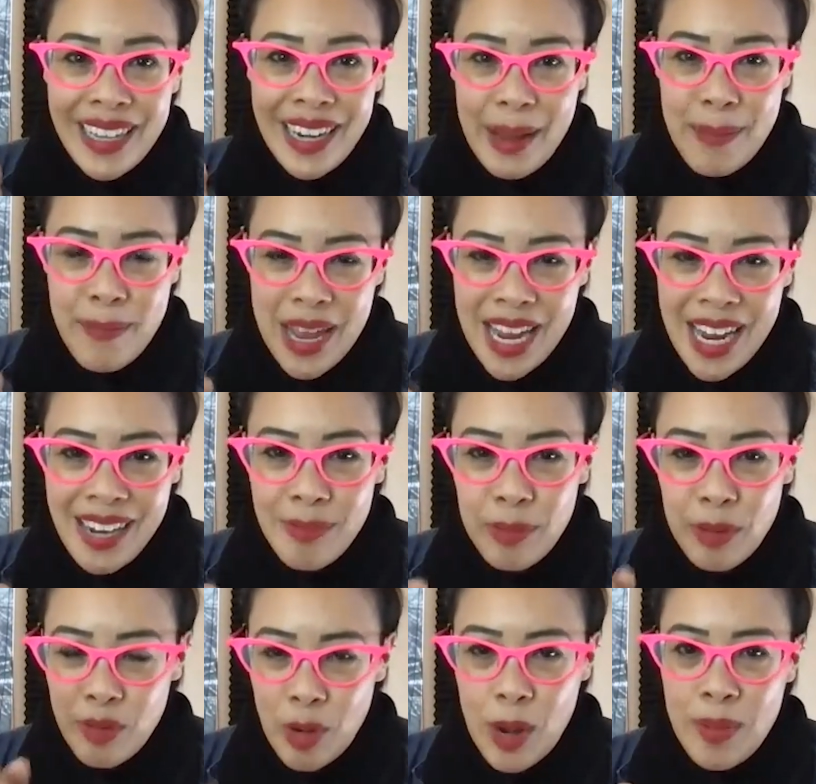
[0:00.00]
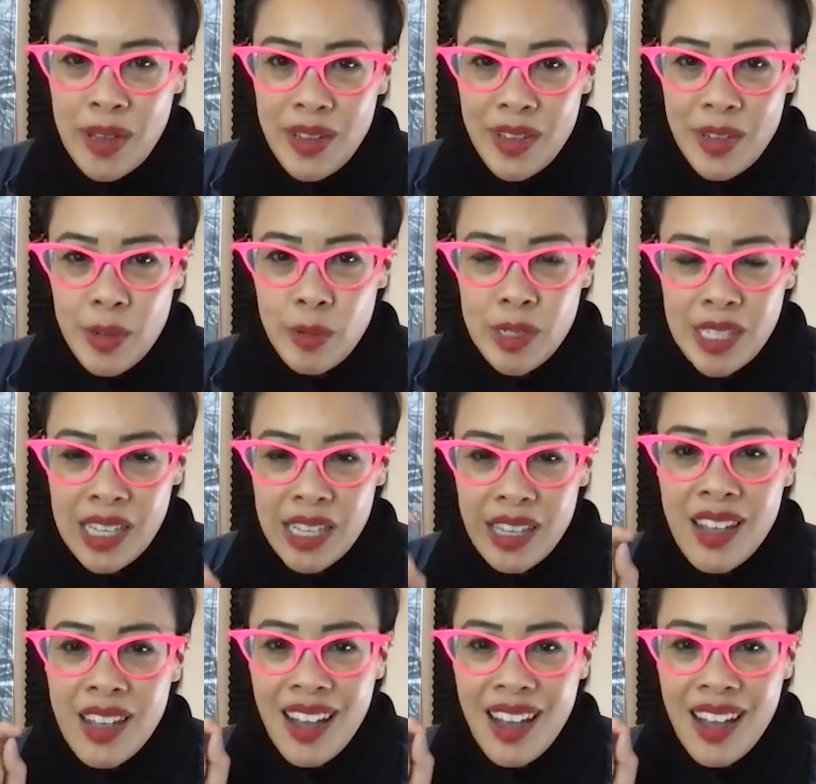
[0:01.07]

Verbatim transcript: that I made before I met you was like,